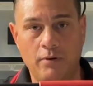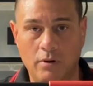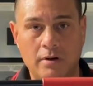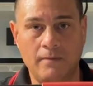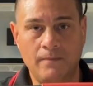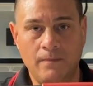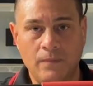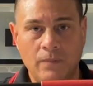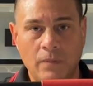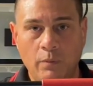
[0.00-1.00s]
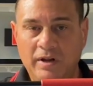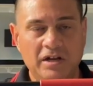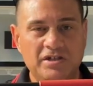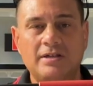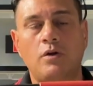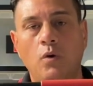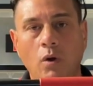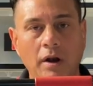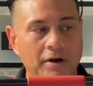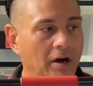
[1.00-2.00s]
hook. We didn't just
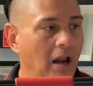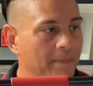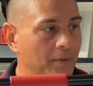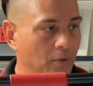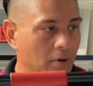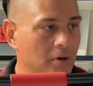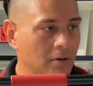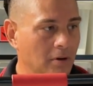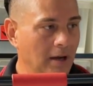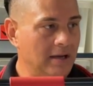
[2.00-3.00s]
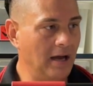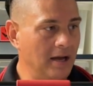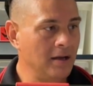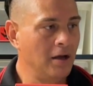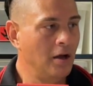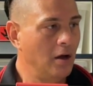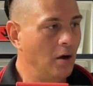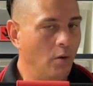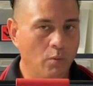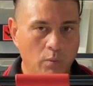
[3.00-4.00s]
call it an elapid hook, okay?
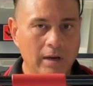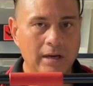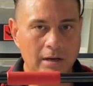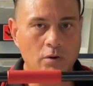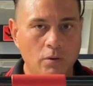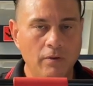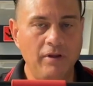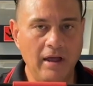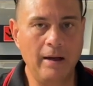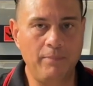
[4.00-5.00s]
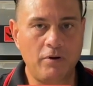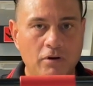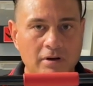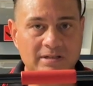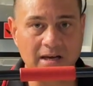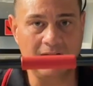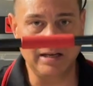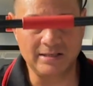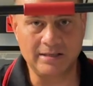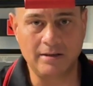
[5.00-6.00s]
We called it that because it
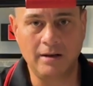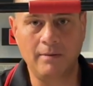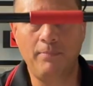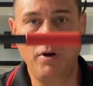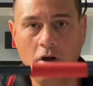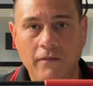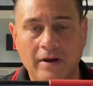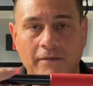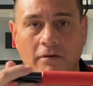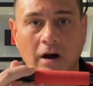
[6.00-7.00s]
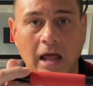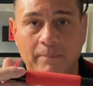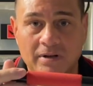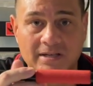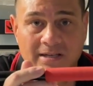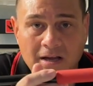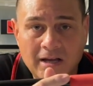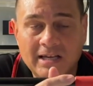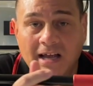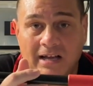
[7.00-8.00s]
is perfect for elapids,
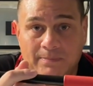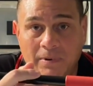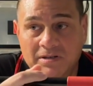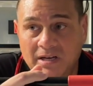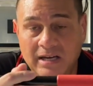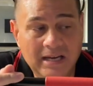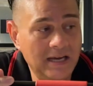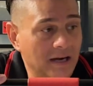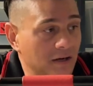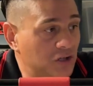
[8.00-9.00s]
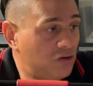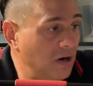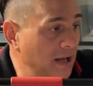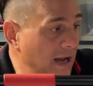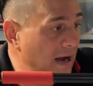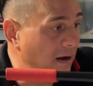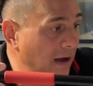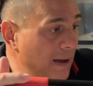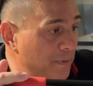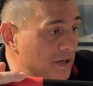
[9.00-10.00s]
especially here in Australia. Our
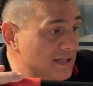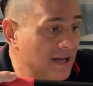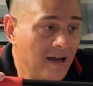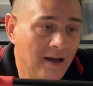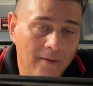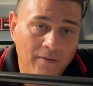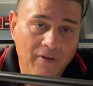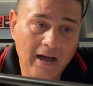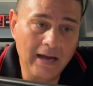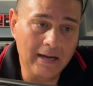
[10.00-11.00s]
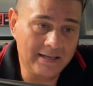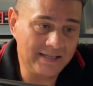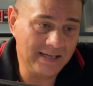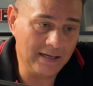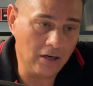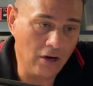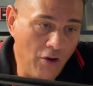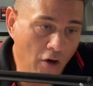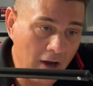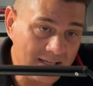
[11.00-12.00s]
elapids, they sit
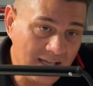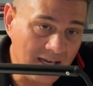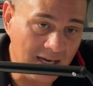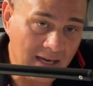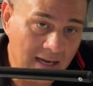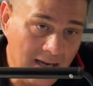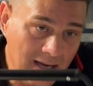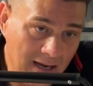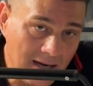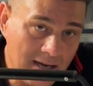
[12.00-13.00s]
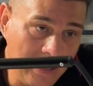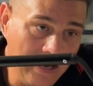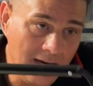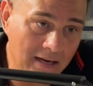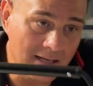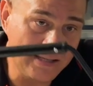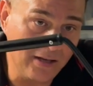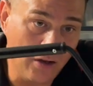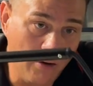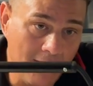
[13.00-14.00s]
nicely, okay, in this
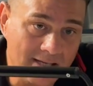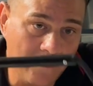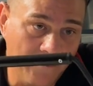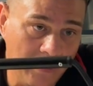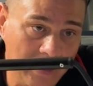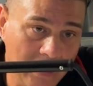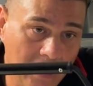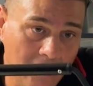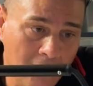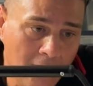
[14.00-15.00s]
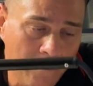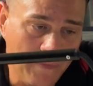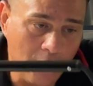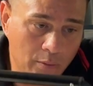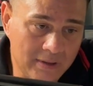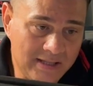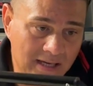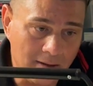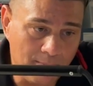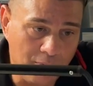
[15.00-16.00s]
nice V cut. They will
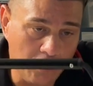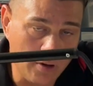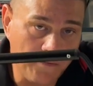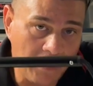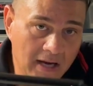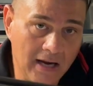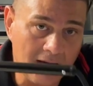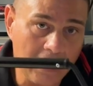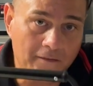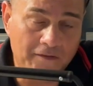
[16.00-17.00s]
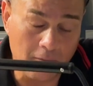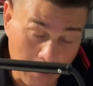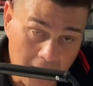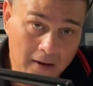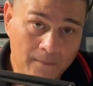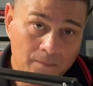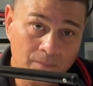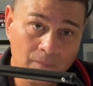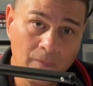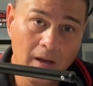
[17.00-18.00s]
sit beautifully and comfortably,
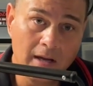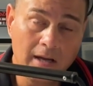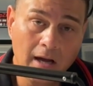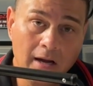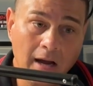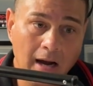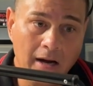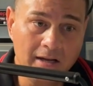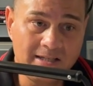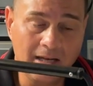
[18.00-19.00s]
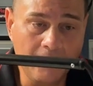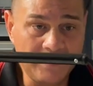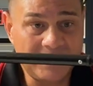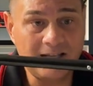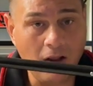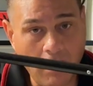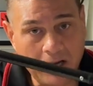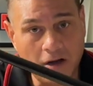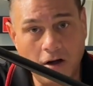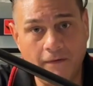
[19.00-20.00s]
okay? And instead of
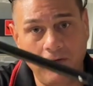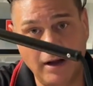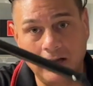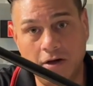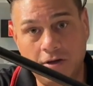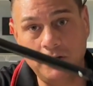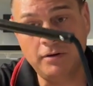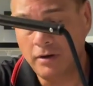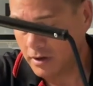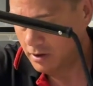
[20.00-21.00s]
sliding off like they do